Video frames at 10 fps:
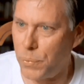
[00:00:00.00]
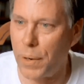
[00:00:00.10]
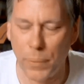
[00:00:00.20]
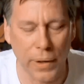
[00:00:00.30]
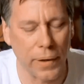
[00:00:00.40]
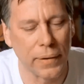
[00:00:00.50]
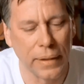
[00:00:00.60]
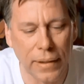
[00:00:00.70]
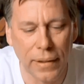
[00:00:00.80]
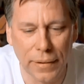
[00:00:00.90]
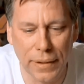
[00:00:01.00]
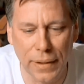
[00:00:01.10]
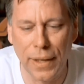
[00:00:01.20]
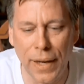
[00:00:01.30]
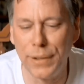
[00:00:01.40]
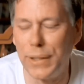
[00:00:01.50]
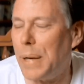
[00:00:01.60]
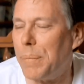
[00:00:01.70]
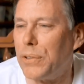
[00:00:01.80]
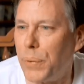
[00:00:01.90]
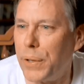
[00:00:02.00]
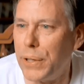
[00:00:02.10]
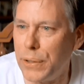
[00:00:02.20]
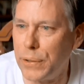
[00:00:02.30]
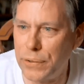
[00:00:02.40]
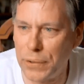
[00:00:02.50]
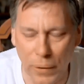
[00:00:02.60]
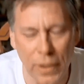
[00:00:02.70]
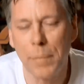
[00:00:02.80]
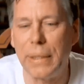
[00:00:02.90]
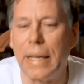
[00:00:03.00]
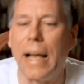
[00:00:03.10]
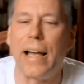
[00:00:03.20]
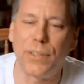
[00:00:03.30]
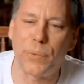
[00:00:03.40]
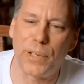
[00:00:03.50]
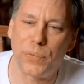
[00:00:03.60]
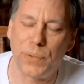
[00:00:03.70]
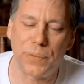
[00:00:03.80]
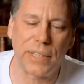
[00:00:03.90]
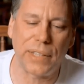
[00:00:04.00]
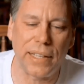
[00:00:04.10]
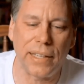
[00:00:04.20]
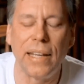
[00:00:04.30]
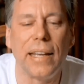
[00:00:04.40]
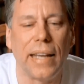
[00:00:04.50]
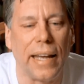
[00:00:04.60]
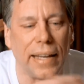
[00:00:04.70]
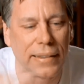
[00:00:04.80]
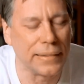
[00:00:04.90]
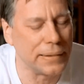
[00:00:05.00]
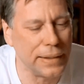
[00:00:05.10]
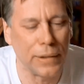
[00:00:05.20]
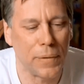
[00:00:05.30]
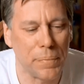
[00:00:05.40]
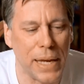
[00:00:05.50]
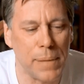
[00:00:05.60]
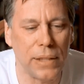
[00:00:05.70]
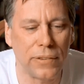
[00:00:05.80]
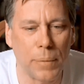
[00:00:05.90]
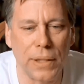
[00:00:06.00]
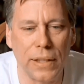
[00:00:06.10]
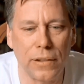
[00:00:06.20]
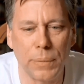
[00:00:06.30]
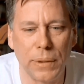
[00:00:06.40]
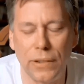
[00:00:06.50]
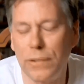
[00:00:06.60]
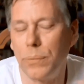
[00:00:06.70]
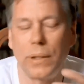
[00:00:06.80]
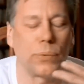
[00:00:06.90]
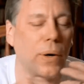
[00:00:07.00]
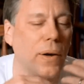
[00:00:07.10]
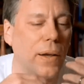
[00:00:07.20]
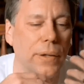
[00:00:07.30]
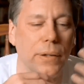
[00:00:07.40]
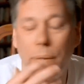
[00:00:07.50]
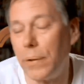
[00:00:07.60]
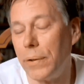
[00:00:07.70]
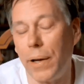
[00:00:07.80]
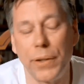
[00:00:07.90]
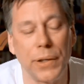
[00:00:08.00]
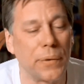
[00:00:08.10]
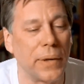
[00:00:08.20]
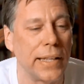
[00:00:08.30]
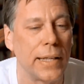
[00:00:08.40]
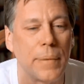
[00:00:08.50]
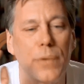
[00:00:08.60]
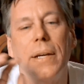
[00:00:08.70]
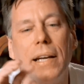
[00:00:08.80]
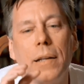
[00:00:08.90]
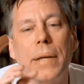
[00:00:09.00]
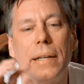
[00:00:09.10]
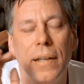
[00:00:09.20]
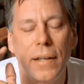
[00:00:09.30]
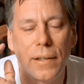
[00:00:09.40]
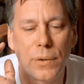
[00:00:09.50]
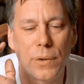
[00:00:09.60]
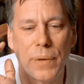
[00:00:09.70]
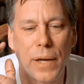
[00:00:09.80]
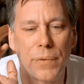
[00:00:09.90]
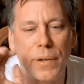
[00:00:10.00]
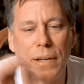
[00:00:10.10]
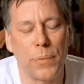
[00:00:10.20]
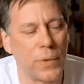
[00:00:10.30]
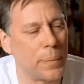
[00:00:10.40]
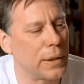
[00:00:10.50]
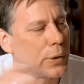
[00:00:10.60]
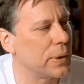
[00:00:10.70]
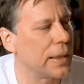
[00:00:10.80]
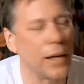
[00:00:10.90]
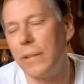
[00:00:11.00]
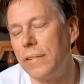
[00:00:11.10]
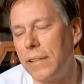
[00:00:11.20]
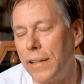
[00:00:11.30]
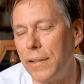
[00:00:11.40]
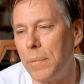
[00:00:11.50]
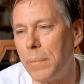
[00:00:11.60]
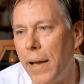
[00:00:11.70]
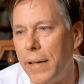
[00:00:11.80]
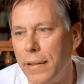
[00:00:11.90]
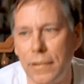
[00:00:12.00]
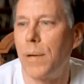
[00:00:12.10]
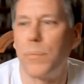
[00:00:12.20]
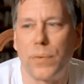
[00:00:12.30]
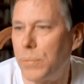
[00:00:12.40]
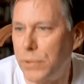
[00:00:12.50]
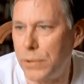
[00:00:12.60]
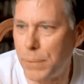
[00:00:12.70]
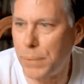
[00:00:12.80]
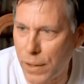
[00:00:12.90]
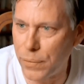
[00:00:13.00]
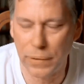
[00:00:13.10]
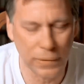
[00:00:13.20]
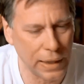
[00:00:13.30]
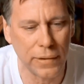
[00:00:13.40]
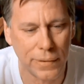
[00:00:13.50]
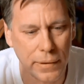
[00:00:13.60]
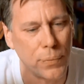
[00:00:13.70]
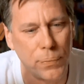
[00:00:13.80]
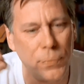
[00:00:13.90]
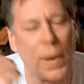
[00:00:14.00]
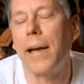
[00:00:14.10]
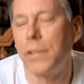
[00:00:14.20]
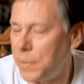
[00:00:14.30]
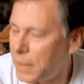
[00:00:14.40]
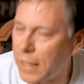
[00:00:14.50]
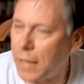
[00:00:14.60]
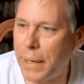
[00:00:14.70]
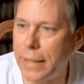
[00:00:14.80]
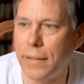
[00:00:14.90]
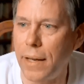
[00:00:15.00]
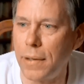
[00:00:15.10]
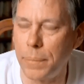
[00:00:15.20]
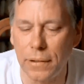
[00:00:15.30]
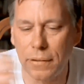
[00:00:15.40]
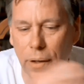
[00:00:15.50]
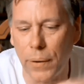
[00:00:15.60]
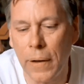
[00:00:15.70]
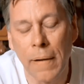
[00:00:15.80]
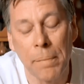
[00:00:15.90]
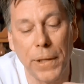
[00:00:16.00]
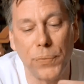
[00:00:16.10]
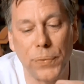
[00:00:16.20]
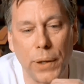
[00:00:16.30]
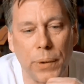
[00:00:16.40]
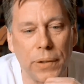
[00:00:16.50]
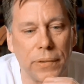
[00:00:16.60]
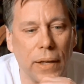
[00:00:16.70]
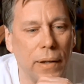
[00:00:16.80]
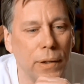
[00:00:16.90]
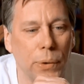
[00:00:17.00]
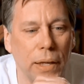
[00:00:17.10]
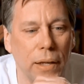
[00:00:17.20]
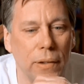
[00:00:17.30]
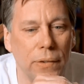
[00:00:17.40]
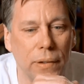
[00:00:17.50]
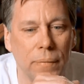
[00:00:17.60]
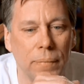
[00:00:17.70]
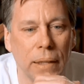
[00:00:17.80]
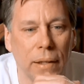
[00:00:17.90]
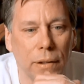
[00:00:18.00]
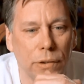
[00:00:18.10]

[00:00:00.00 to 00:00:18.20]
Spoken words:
what the numbers we're used to, beyond 115. And maybe some of these, that's where all the gold, all the uranium, every element you have ever come from, including every cell in your body, has come from supernovas. That's the factory that makes elements. So if there was a location